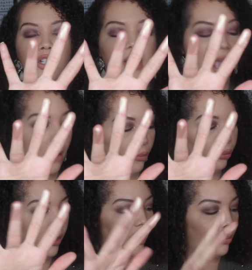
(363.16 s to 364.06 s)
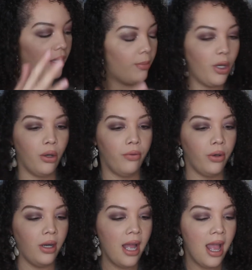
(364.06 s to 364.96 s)
is really, really
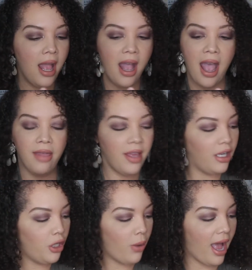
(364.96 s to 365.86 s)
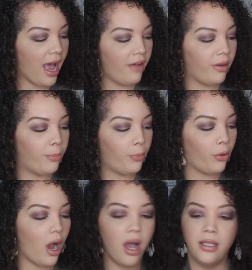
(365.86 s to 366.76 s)
beautiful. And then you have
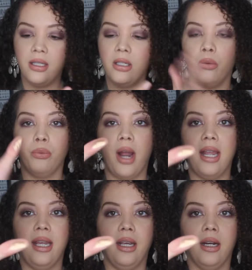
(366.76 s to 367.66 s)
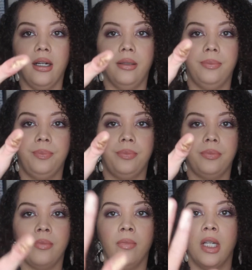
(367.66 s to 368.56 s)
Bronzed right here.
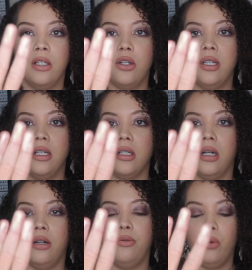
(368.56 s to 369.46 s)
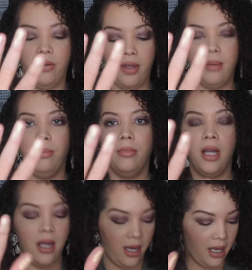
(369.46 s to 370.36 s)
So this is all 4 of them.
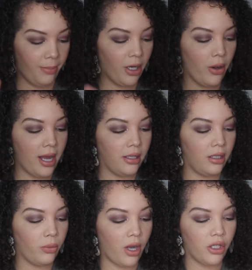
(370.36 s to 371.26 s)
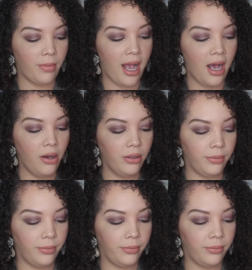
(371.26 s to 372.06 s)
And let me go ahead and swatch them out.